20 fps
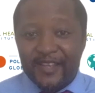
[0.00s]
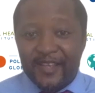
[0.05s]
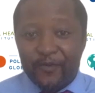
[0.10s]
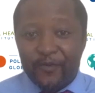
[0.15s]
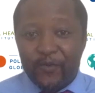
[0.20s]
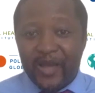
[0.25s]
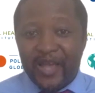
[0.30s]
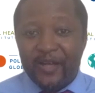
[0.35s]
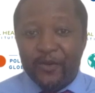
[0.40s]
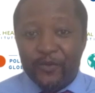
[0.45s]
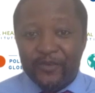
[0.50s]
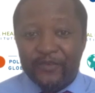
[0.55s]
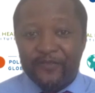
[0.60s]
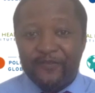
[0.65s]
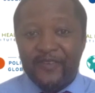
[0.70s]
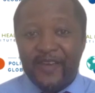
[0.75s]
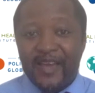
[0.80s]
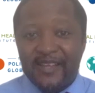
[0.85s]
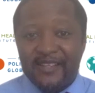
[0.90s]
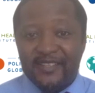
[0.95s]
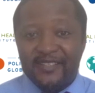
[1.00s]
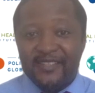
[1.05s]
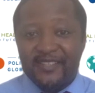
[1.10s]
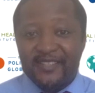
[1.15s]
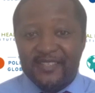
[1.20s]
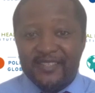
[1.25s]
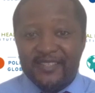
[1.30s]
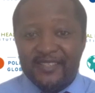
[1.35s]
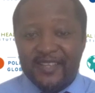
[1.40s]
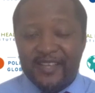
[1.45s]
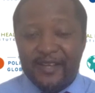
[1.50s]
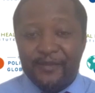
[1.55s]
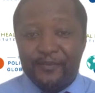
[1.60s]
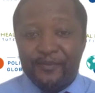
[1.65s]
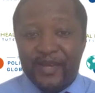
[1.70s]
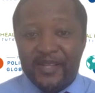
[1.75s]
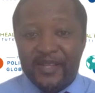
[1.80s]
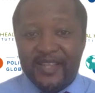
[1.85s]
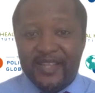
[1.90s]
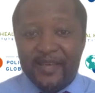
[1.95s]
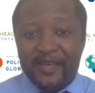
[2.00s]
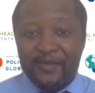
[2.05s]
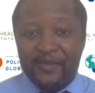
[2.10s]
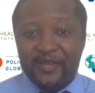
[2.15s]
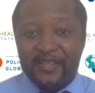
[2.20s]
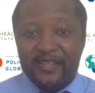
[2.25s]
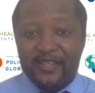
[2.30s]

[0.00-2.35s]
while we fight this pandemic.